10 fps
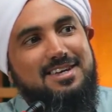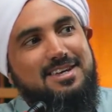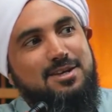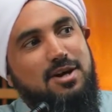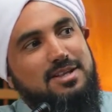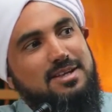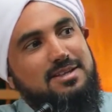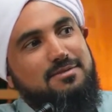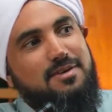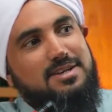You
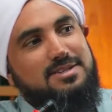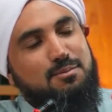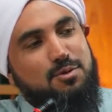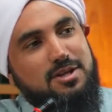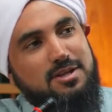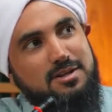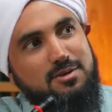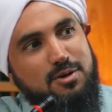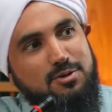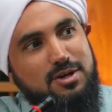identify somebody that
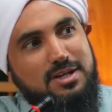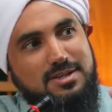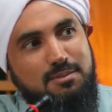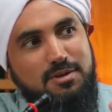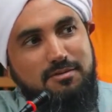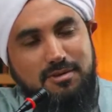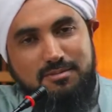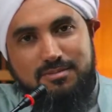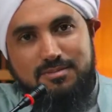you want to get something from.